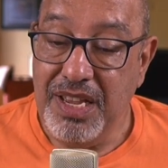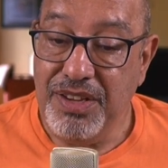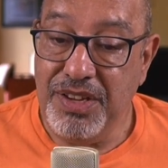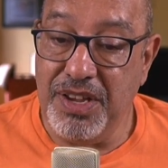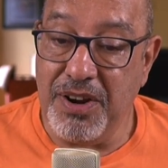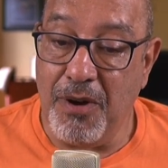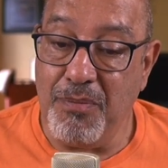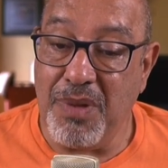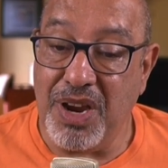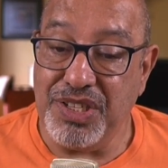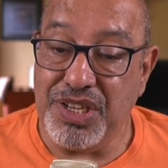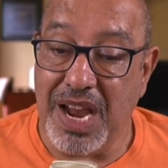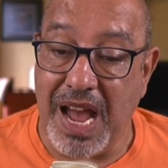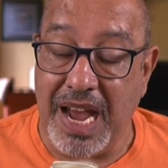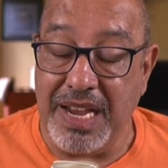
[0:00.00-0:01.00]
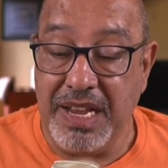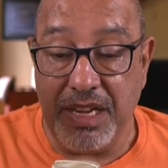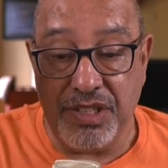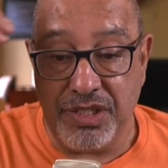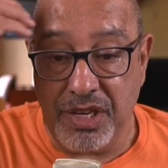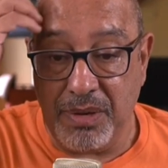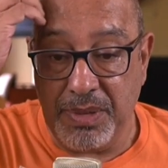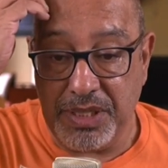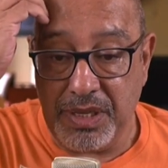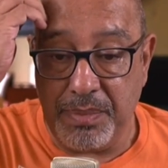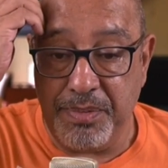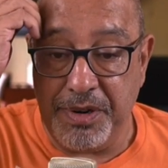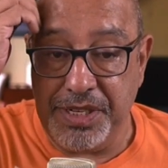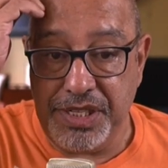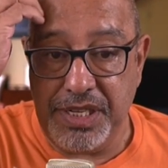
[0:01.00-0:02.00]
You know, Marcia, I so much
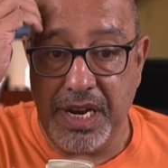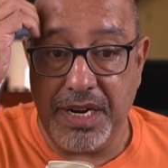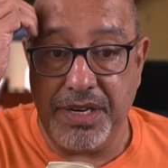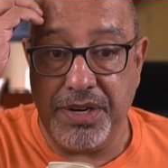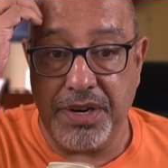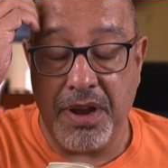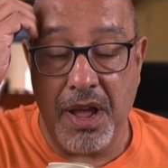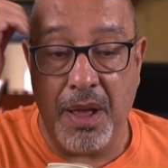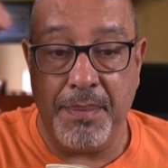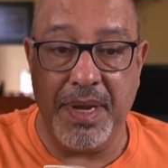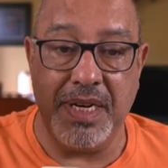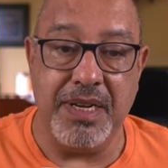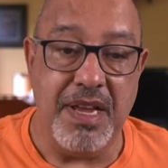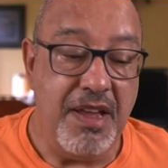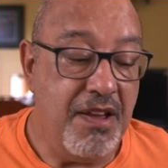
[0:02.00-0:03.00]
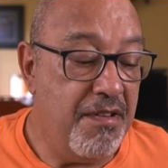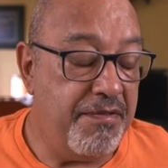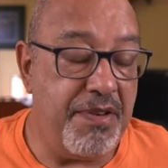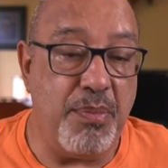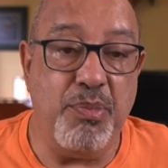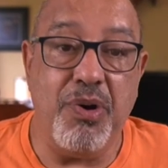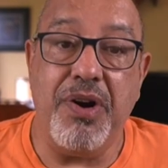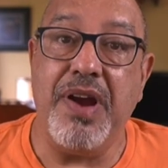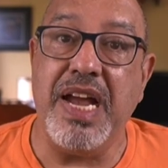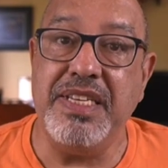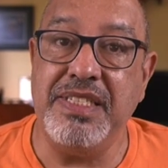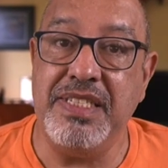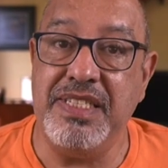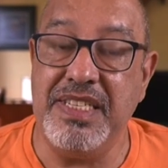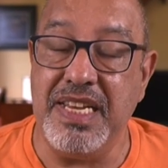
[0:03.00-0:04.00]
appreciate your comment. From where I
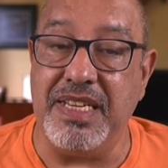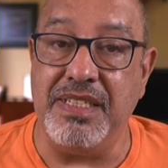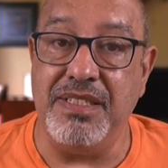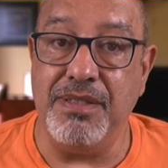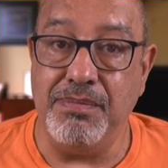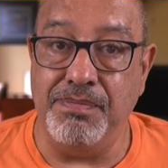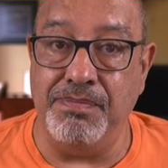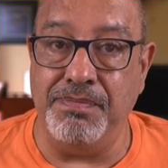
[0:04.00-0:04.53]
sit,